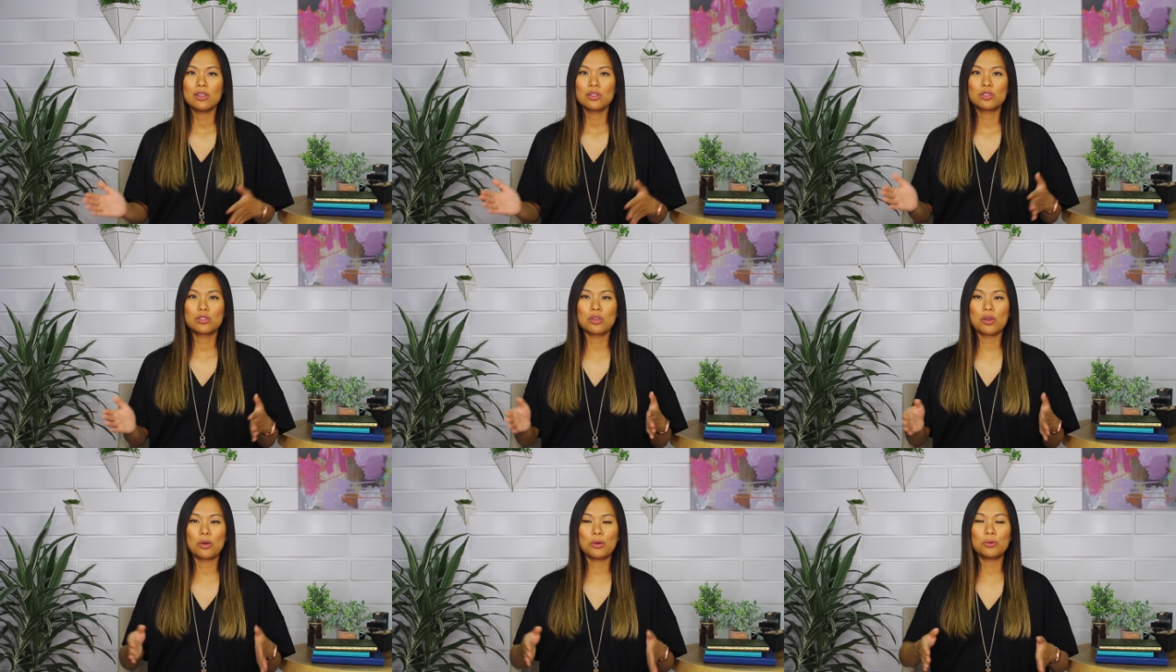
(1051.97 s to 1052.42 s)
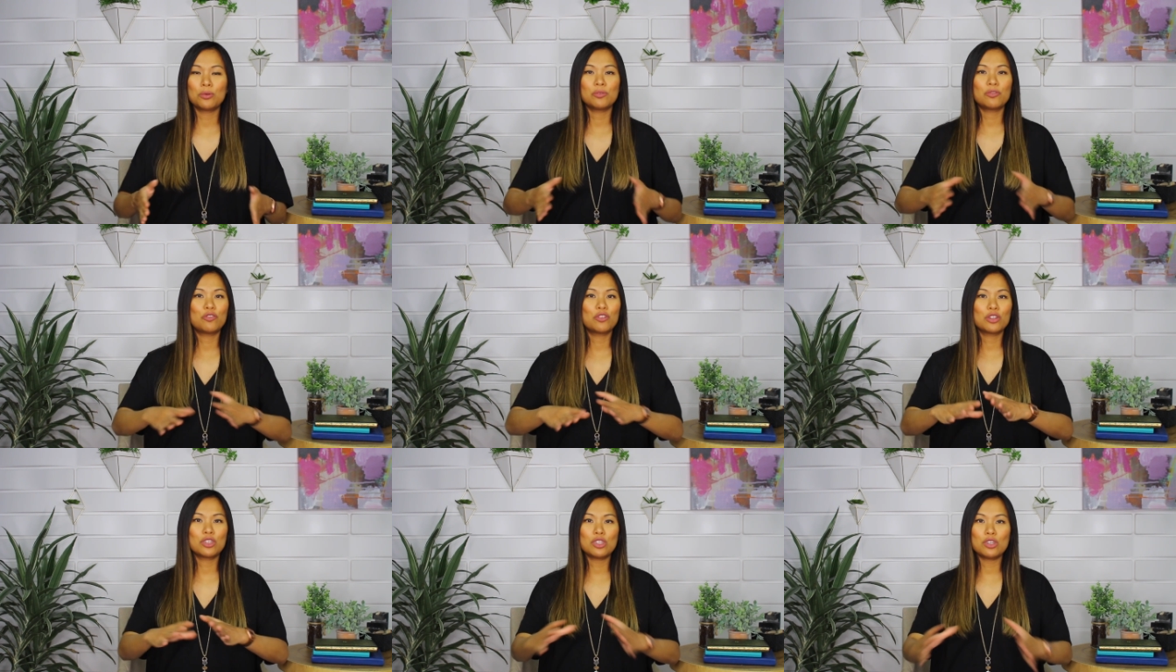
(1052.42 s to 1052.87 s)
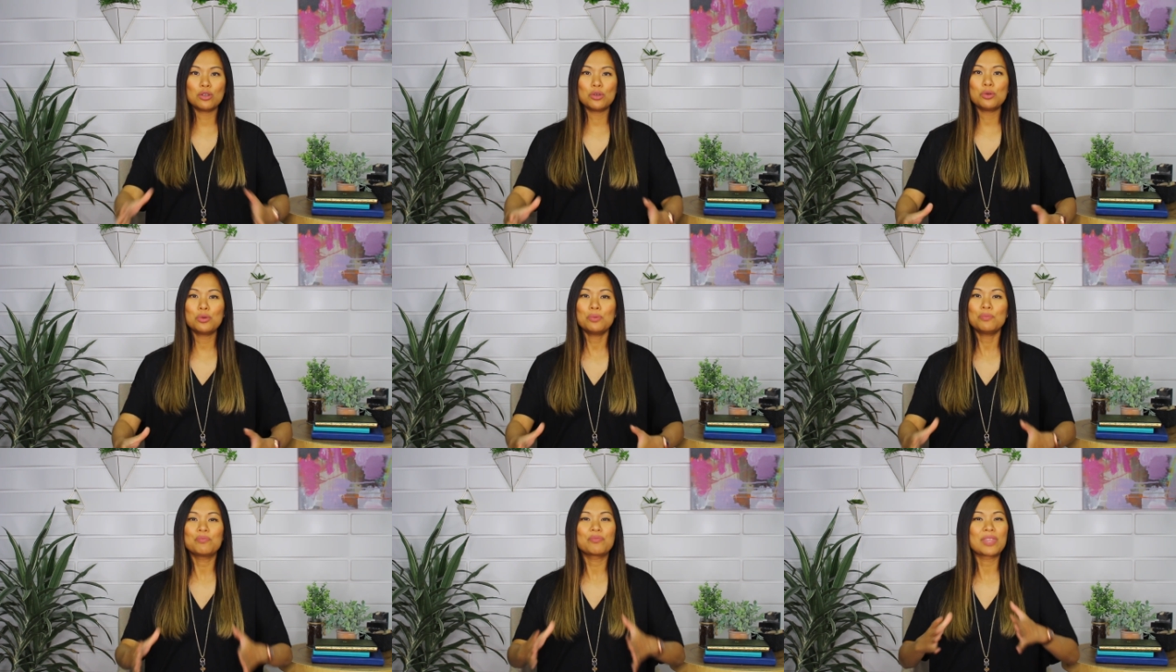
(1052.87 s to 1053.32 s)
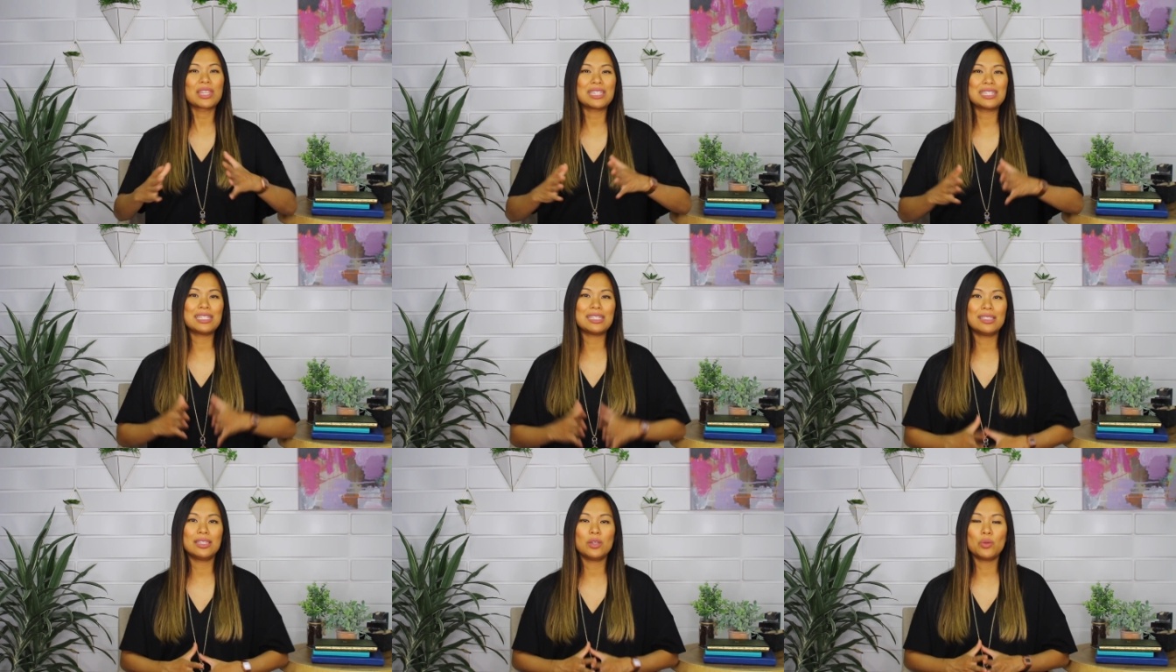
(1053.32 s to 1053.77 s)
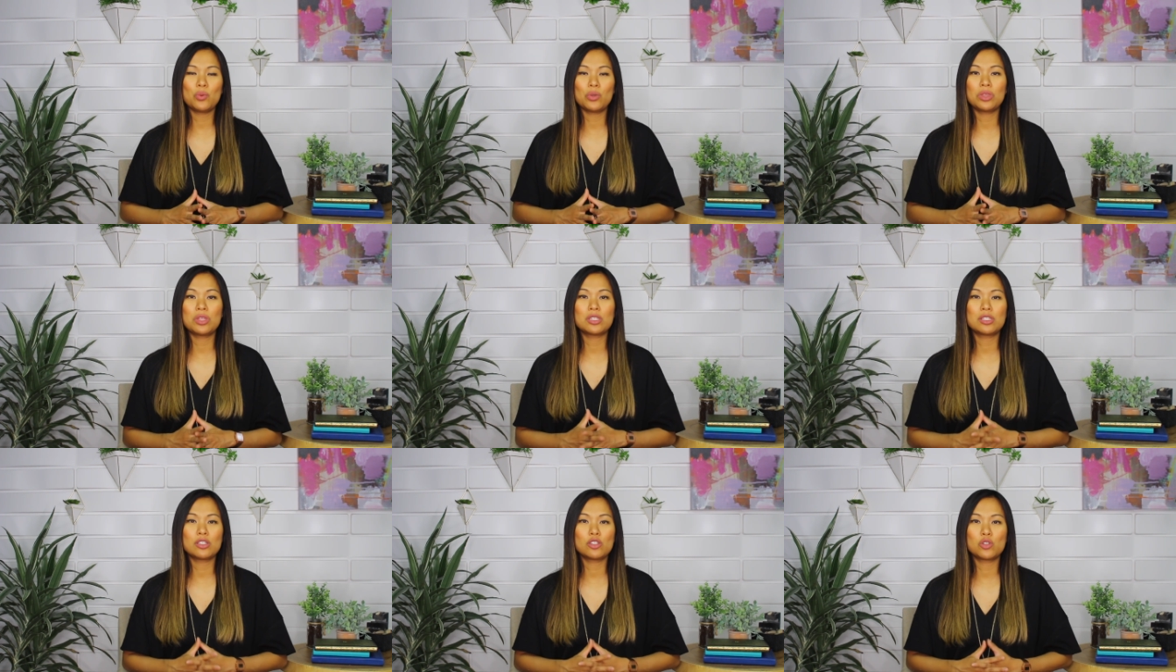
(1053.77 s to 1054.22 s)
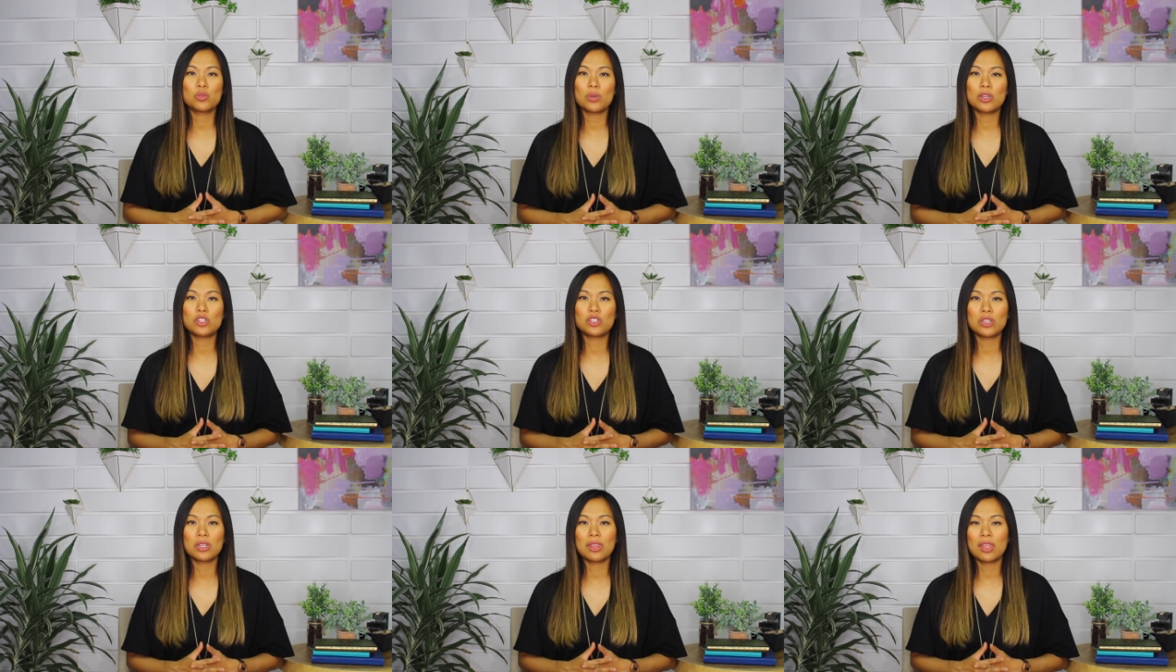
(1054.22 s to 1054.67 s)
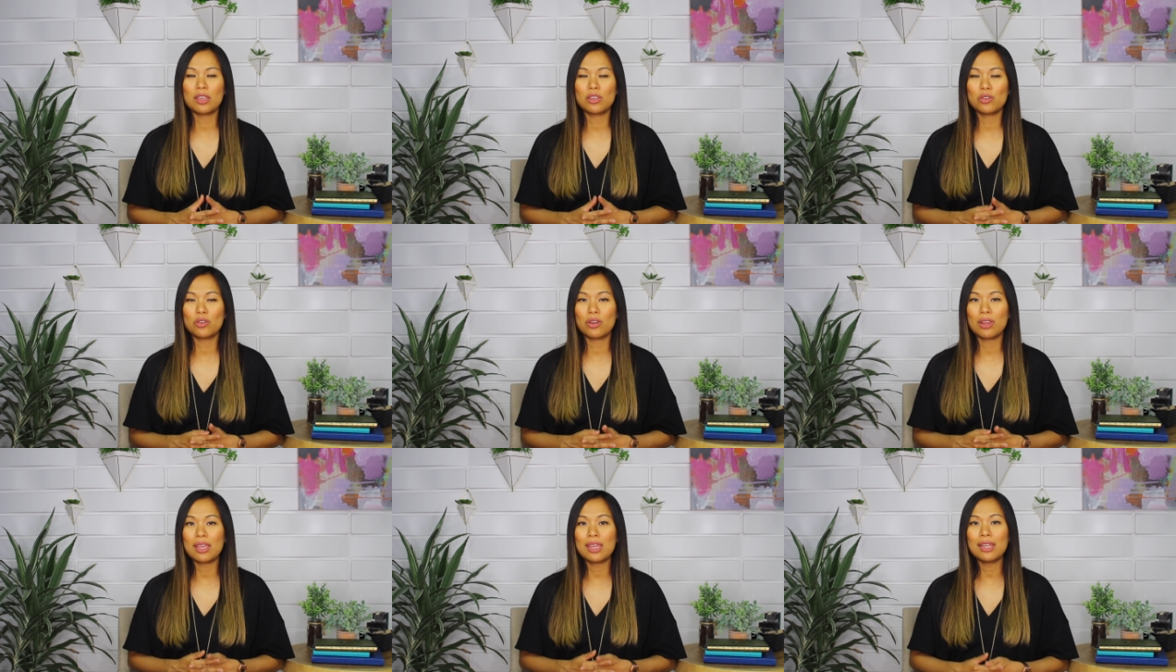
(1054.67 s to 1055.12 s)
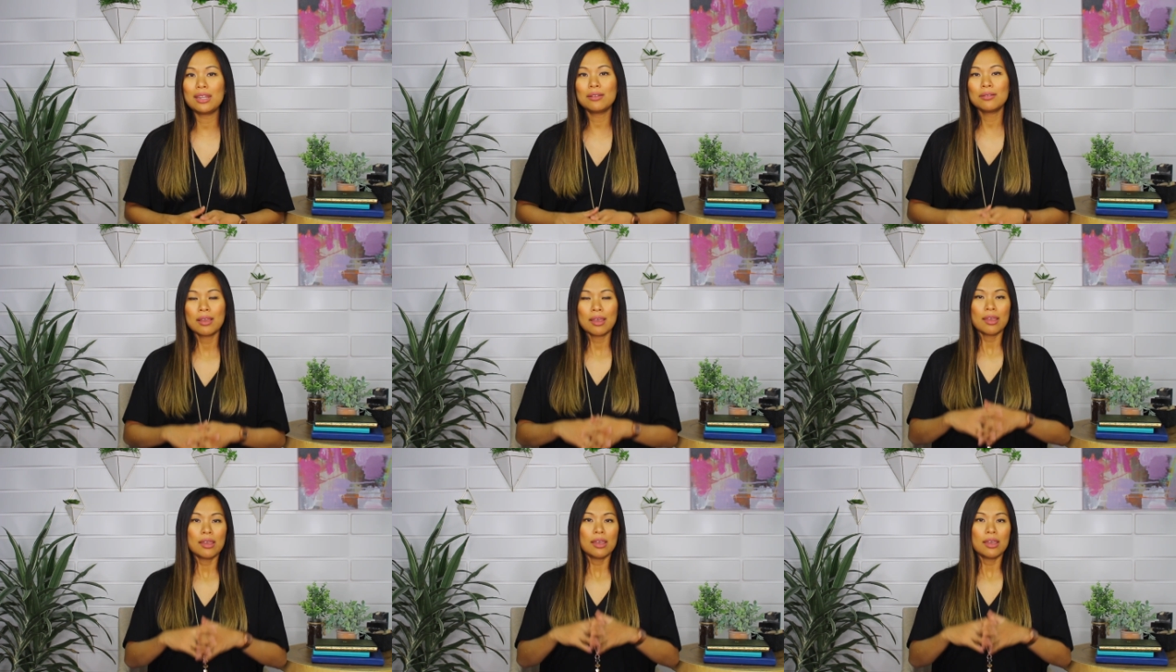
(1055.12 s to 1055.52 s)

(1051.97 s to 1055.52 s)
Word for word: So for you, dealing with the situation that you're in,